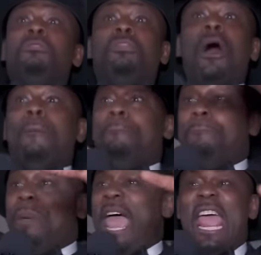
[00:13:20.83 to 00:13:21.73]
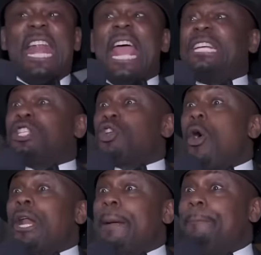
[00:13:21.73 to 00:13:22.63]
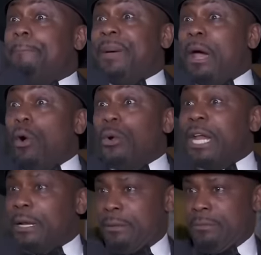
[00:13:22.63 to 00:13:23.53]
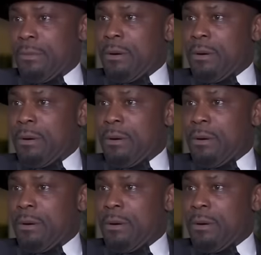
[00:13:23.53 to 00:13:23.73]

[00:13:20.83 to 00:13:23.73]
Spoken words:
They started building.